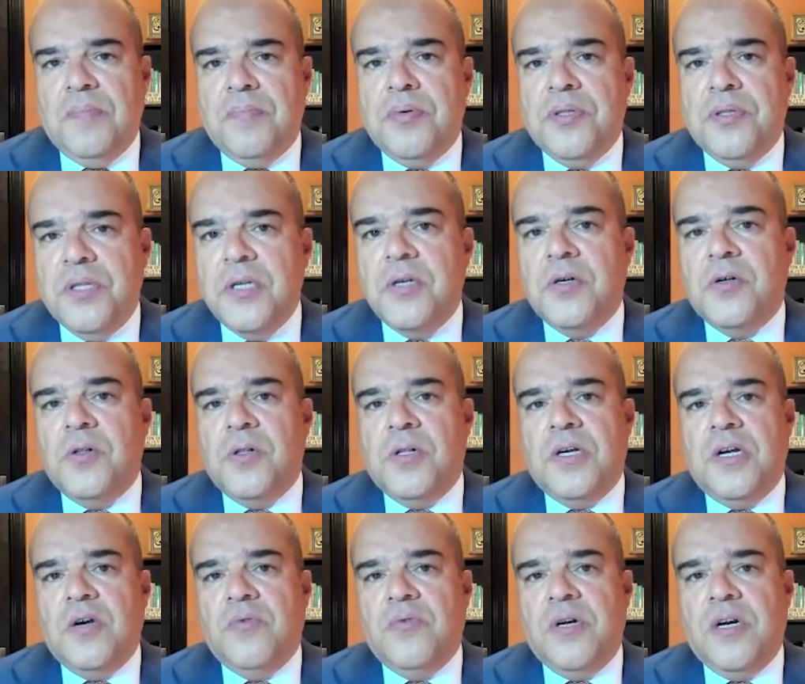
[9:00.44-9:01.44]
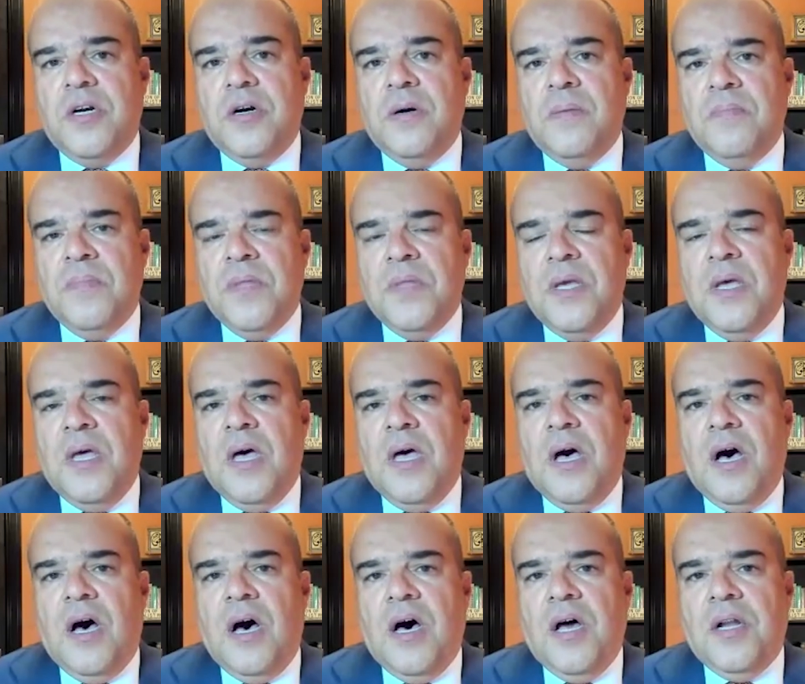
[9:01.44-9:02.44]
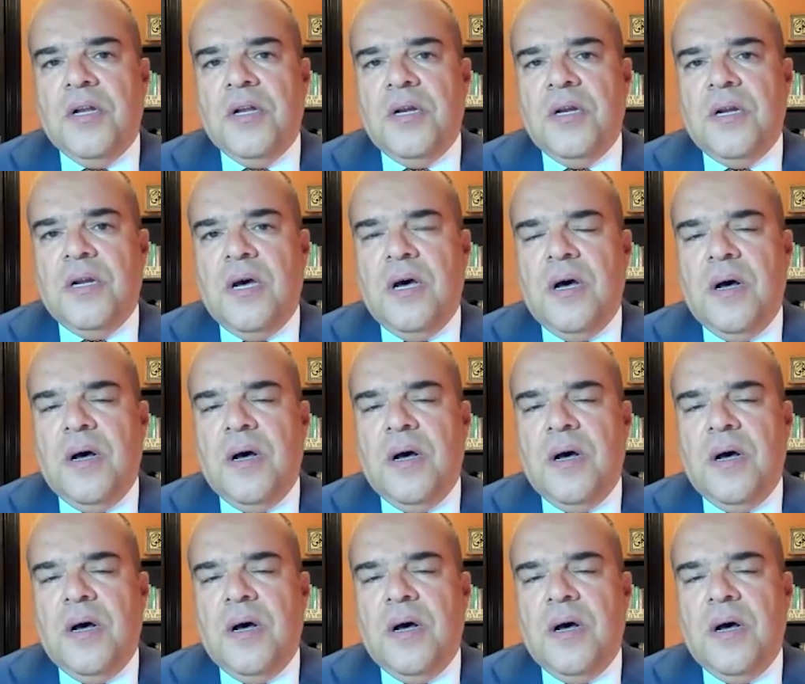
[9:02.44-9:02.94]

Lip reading: political career on